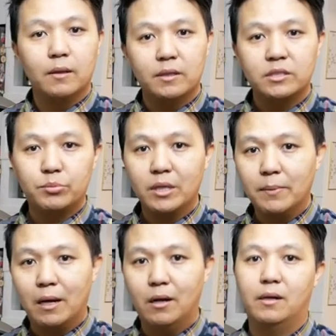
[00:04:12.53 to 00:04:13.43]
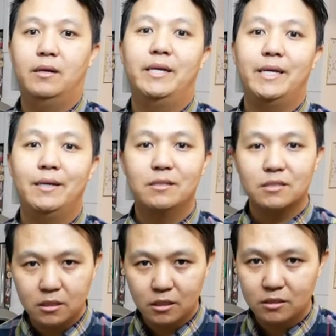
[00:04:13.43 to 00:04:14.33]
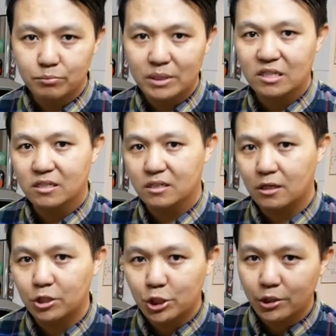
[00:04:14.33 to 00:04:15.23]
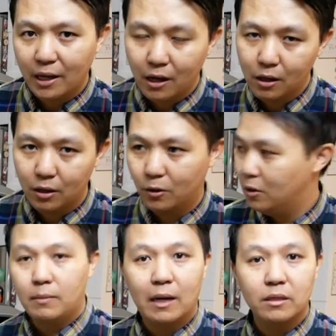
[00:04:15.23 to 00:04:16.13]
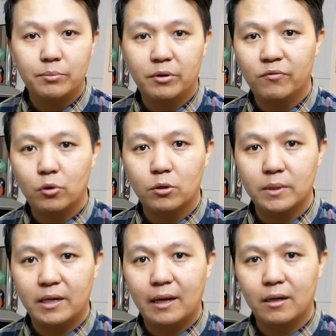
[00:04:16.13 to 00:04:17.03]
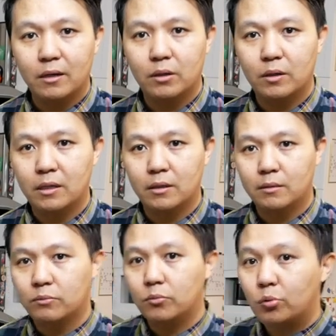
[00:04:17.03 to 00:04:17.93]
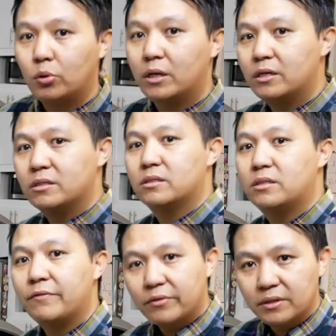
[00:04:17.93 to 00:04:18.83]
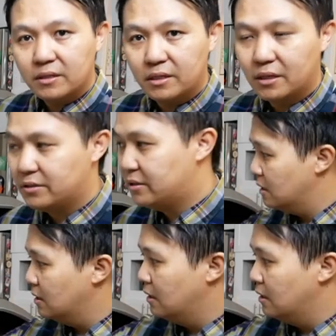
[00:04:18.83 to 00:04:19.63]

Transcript: Let's bring them out and let's cook some pizzas, and I'll show you how they perform and how one is different than the other.